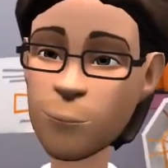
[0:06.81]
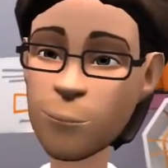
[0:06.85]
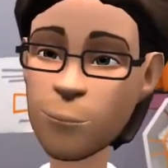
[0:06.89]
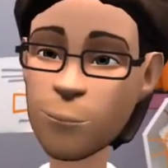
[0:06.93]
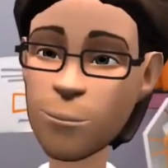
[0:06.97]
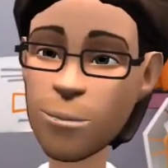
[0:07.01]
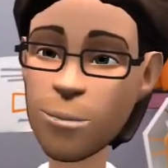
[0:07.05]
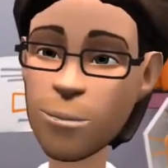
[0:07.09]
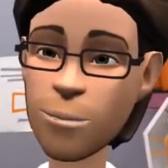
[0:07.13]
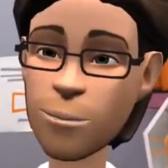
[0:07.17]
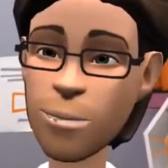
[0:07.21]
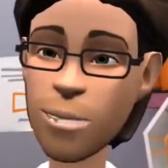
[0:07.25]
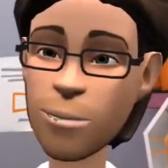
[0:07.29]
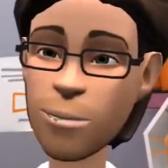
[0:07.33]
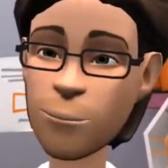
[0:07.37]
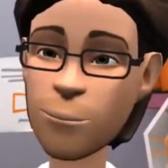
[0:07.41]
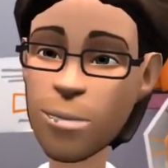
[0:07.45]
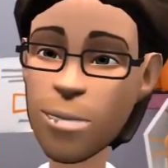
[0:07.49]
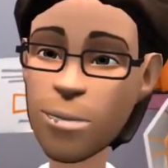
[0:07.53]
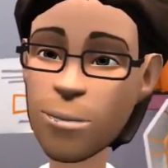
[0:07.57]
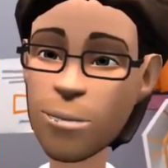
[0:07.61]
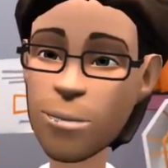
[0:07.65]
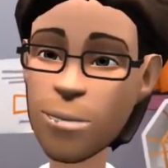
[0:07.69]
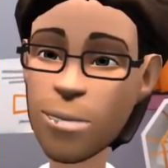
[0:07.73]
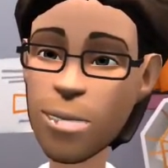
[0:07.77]
Recently,
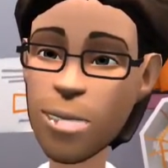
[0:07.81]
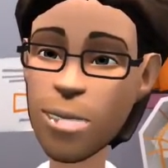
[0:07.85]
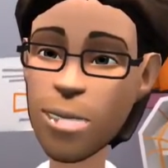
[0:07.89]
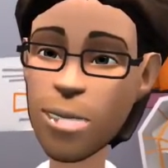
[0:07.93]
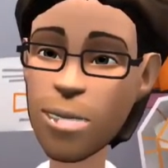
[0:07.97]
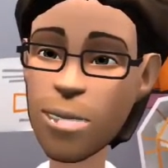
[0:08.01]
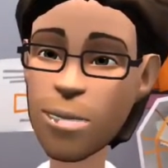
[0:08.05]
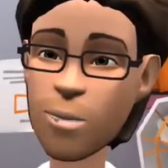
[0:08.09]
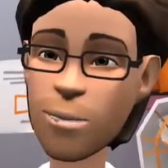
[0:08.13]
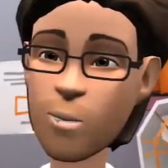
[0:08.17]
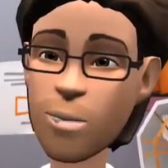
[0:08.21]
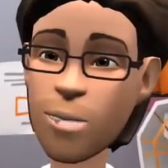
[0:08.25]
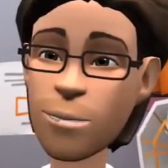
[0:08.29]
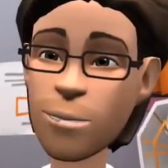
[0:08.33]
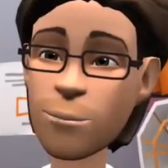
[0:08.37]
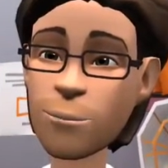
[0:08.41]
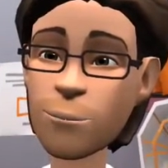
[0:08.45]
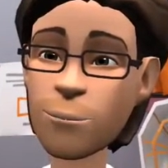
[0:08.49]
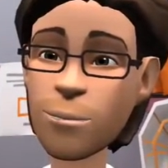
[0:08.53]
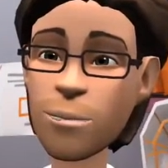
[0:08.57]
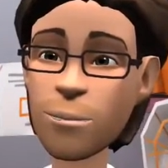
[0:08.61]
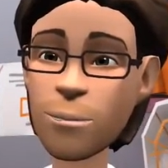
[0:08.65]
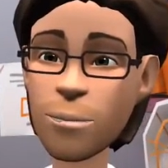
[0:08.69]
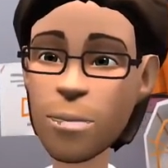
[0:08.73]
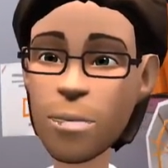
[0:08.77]
I got a bunch of
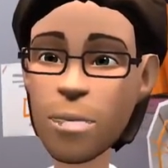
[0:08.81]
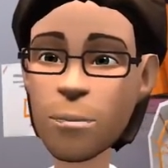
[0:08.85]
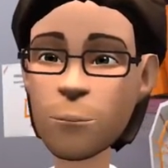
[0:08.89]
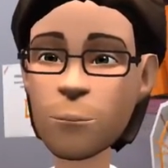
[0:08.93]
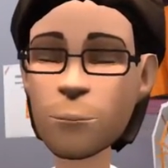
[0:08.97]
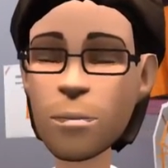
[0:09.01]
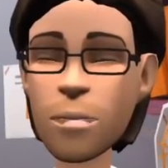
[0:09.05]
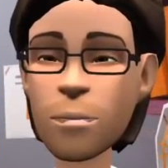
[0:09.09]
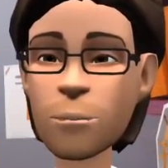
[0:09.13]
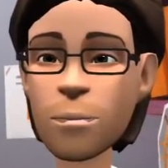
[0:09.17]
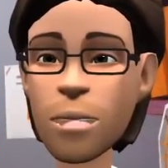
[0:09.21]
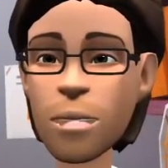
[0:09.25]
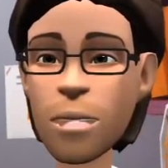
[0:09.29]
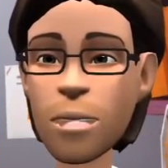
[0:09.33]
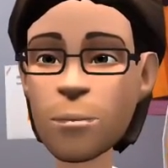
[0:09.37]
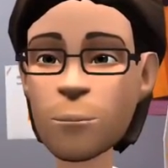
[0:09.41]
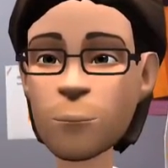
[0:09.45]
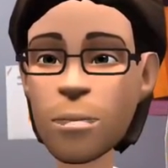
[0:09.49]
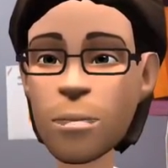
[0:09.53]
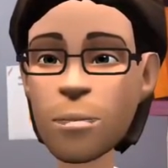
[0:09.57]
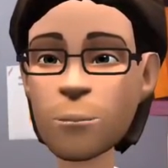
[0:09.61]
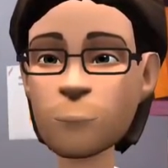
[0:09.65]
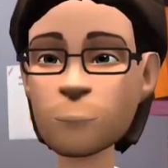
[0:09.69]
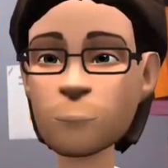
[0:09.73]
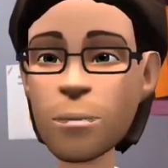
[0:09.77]
questions asked by a
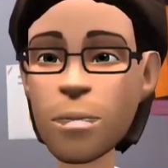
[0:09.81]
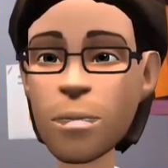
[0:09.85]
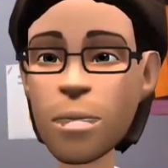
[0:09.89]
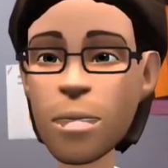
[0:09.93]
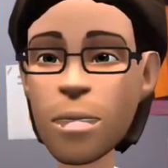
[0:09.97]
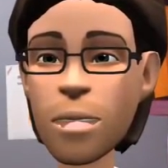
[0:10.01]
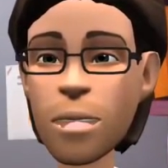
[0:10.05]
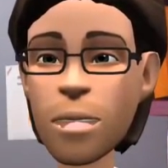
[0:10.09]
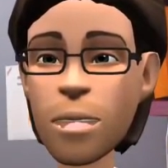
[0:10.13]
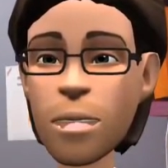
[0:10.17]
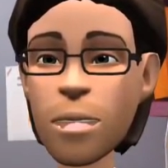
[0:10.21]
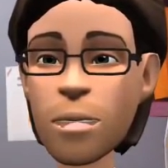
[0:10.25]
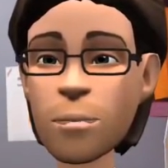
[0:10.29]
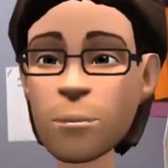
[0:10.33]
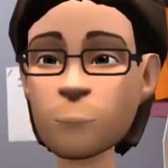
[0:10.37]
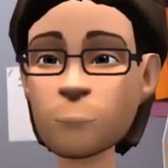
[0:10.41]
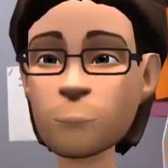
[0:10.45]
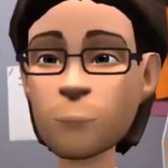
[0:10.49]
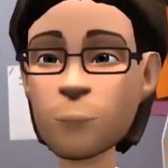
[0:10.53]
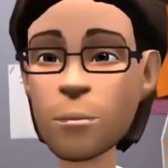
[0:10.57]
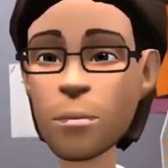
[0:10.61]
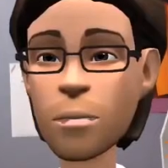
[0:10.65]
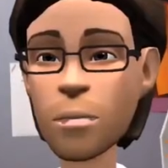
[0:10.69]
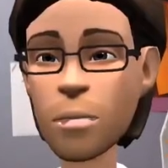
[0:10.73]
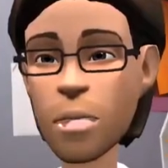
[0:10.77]
user named Hopeless
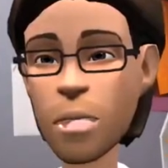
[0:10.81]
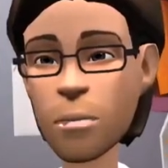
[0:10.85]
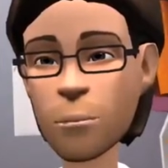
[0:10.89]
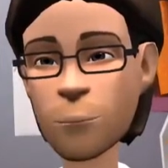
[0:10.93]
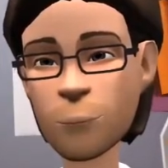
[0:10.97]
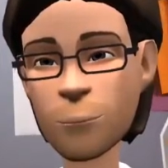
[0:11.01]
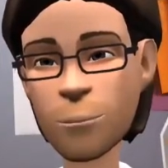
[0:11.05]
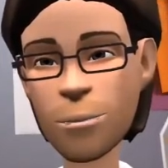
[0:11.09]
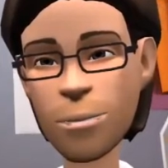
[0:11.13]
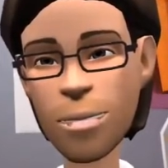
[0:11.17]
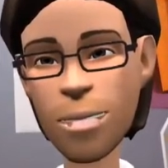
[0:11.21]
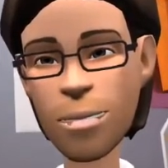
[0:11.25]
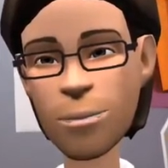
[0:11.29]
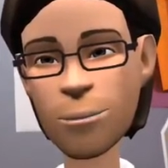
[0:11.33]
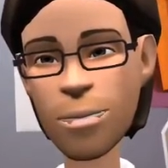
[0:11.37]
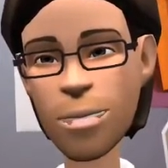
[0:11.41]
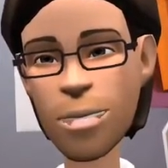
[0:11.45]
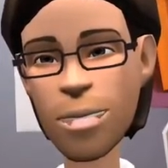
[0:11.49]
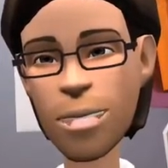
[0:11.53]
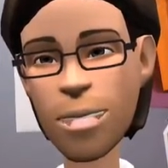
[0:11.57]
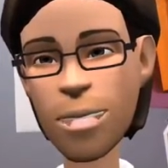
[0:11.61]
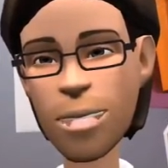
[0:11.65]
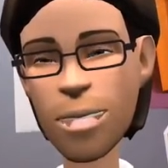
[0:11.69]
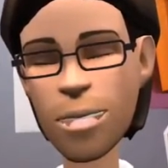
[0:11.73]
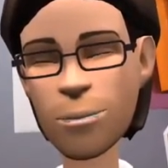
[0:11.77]
Otaku, so
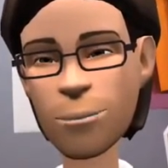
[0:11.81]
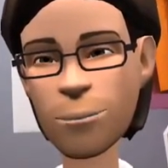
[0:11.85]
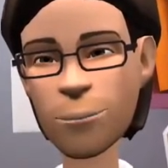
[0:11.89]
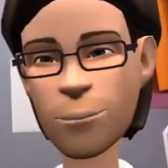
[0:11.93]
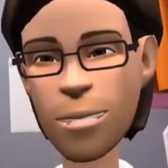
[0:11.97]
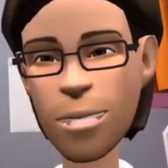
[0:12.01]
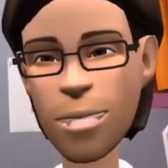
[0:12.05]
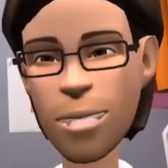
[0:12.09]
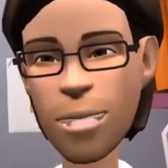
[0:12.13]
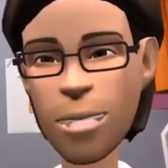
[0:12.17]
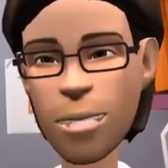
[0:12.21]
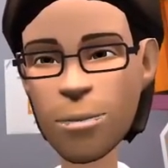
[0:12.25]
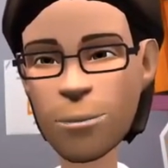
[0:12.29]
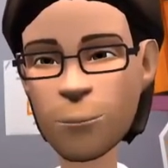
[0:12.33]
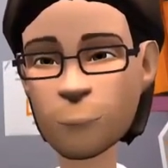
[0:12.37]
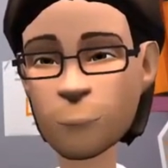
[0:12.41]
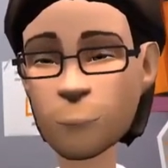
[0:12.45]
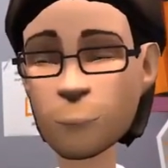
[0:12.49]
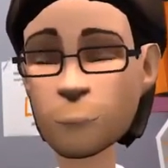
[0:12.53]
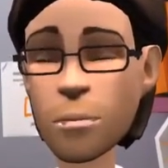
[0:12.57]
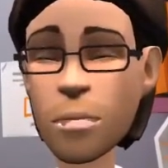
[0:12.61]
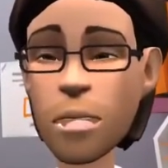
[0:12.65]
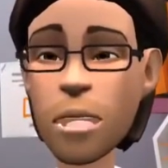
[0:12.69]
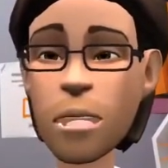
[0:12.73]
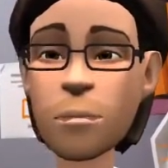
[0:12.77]
I will be
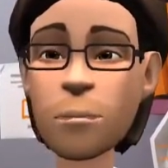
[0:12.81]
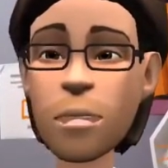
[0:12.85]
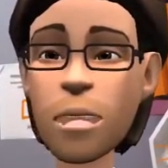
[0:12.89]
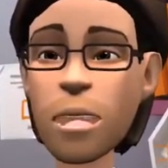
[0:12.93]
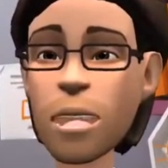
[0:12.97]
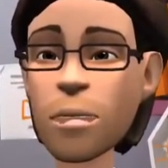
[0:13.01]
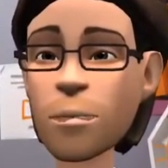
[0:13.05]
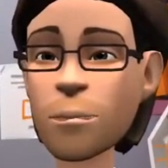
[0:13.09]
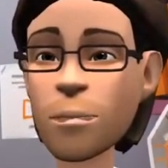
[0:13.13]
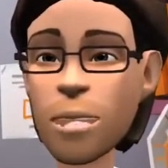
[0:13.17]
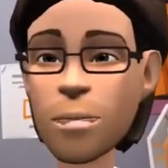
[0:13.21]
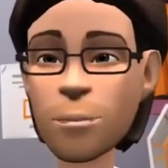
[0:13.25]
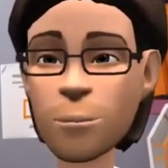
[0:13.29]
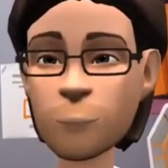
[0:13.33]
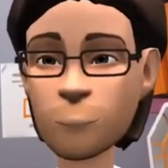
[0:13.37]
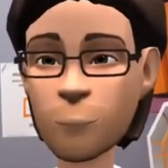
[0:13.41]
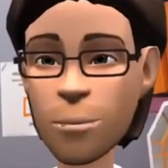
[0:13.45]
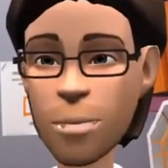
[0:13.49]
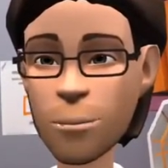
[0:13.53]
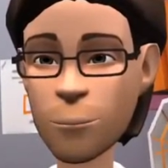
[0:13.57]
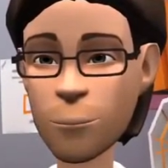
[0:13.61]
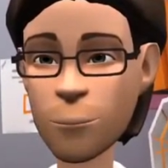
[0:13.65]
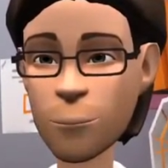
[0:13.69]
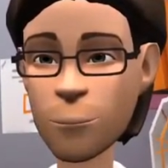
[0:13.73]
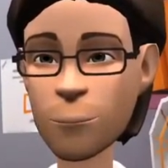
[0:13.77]
answering them all. I
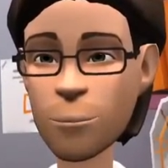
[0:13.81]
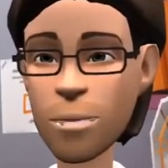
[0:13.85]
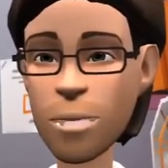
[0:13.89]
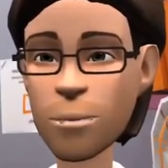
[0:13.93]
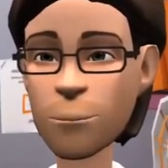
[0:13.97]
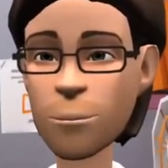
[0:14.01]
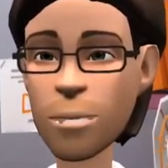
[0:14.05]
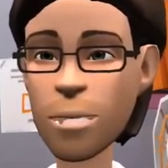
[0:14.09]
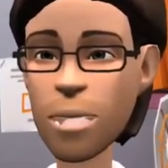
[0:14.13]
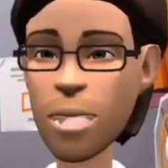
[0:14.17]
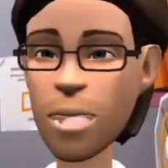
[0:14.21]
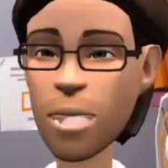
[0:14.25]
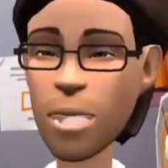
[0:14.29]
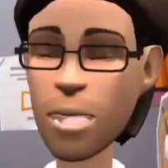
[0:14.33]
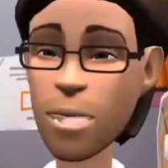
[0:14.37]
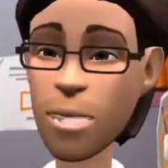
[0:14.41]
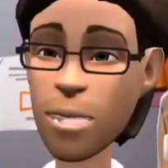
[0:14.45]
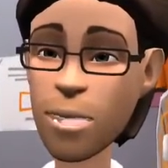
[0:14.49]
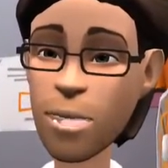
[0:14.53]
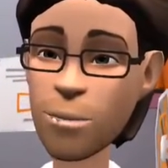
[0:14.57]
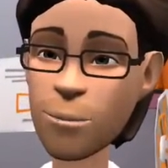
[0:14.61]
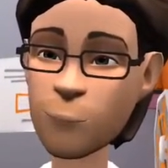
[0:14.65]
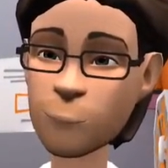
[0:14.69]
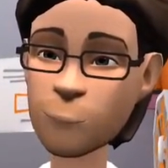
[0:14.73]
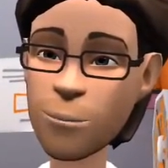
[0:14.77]
also do have two other
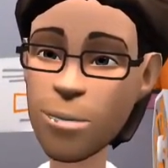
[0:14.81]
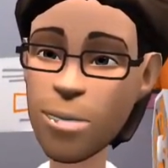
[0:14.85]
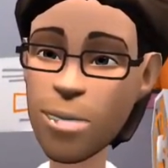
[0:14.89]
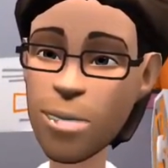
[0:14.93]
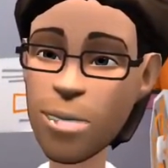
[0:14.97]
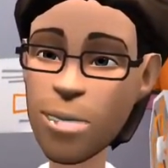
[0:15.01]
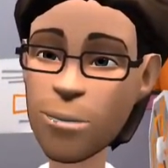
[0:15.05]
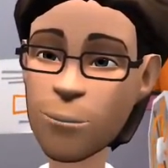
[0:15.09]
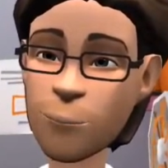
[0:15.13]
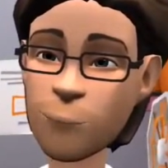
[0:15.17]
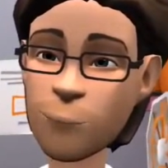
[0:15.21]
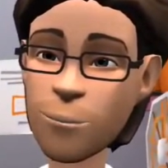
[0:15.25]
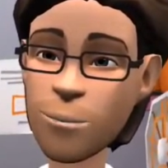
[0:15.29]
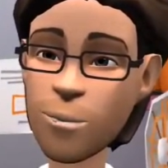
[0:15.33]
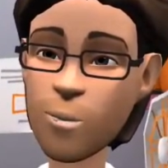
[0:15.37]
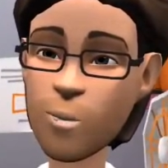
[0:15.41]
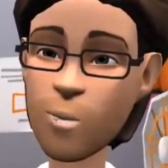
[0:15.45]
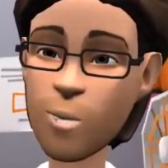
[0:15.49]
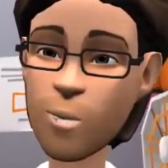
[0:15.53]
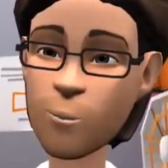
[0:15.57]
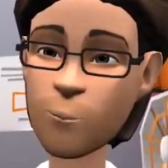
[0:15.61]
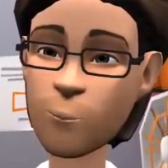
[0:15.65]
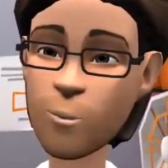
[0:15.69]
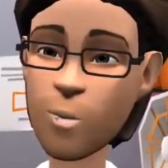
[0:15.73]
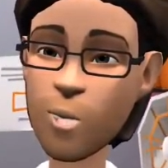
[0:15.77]
questions that I'll be getting
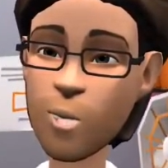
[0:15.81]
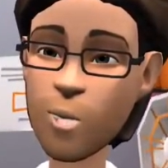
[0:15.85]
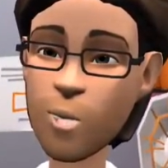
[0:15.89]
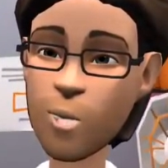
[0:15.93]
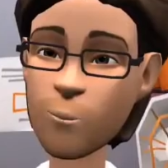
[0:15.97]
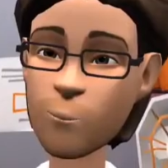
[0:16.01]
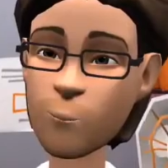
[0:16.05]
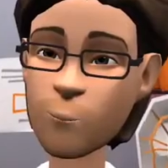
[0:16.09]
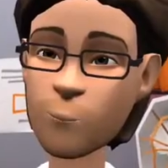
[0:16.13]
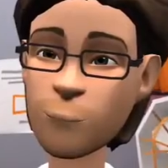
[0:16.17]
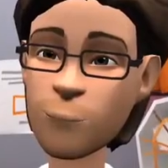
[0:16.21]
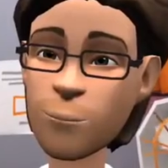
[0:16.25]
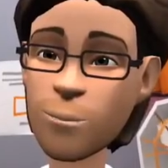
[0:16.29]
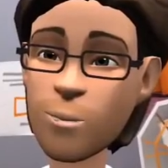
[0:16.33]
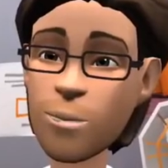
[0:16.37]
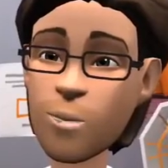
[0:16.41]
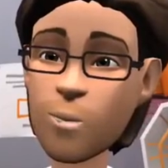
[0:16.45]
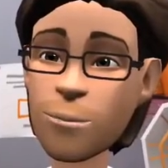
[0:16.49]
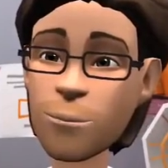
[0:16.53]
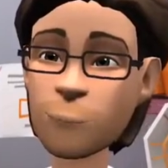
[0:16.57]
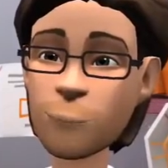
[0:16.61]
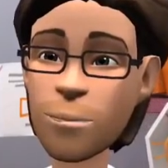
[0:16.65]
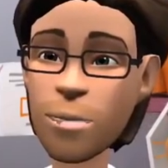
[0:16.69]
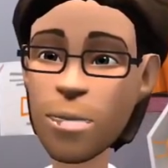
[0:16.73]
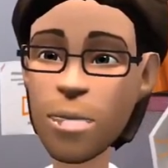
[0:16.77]
to, so let's
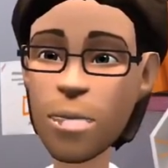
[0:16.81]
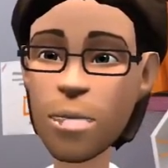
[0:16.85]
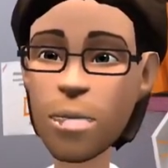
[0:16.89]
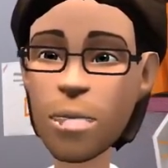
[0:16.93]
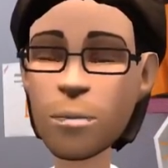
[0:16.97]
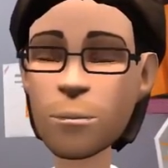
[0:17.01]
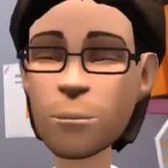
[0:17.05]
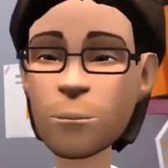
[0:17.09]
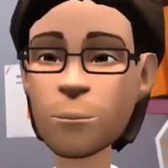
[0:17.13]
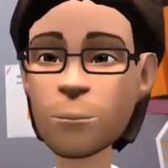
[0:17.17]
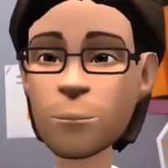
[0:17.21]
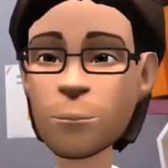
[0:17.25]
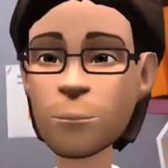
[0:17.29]
get started.